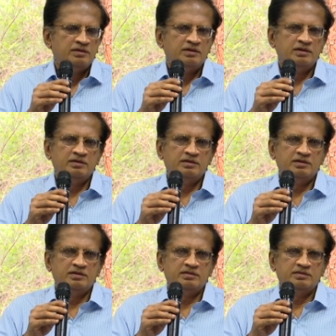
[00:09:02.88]
and
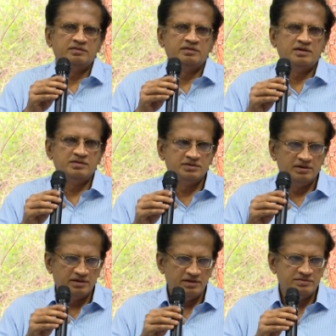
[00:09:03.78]
the
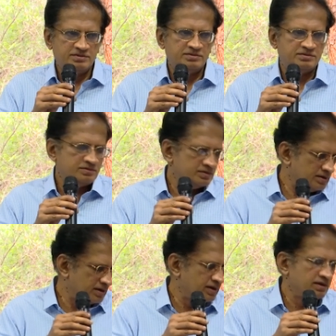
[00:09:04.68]
result is the
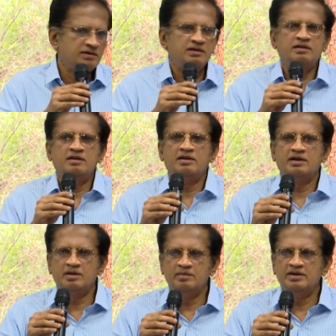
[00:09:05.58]
director
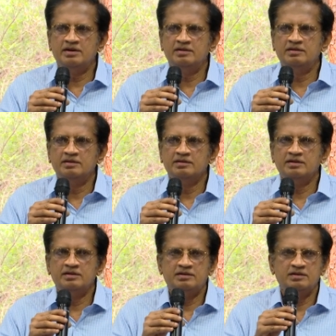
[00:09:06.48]
recommended
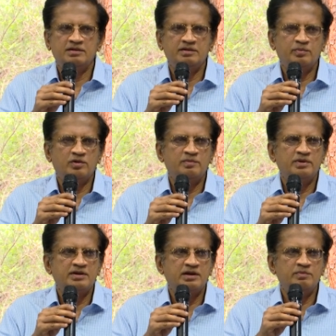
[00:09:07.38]
that the
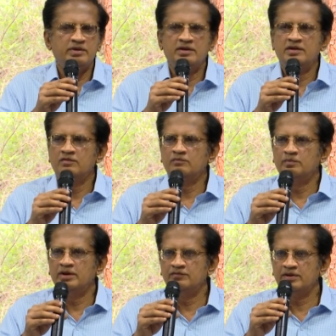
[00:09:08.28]
department can be
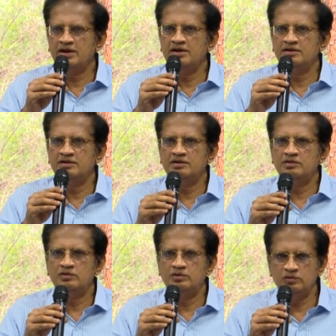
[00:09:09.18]
bifurcated
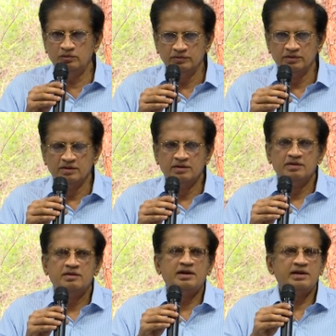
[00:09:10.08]
into 2,
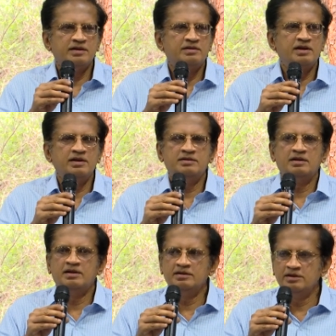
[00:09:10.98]
directorate
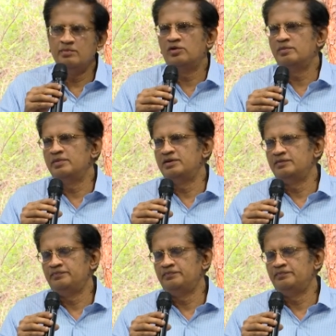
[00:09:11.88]
and department.